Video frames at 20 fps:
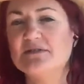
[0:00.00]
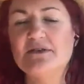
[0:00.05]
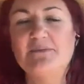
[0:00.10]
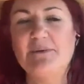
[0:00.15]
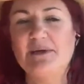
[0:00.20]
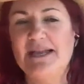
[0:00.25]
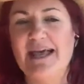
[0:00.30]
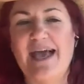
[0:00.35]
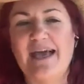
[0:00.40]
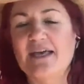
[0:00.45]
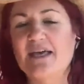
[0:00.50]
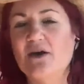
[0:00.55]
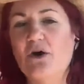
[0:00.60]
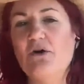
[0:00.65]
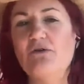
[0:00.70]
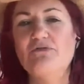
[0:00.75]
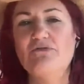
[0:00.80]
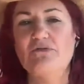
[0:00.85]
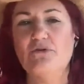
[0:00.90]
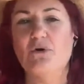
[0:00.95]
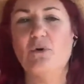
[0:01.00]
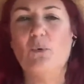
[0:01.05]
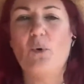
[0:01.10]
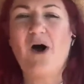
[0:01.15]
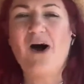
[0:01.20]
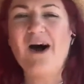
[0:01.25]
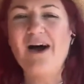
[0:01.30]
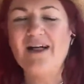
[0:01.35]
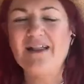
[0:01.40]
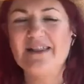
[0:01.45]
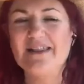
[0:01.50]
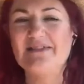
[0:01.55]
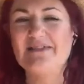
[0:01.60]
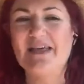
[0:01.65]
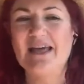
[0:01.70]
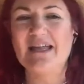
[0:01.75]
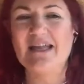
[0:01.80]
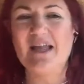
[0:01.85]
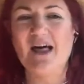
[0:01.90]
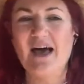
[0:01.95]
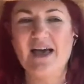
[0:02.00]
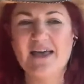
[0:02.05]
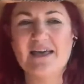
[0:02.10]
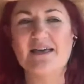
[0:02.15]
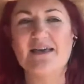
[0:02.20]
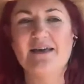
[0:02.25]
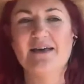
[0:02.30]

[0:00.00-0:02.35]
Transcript: You've been hanging off for a while, and they're like,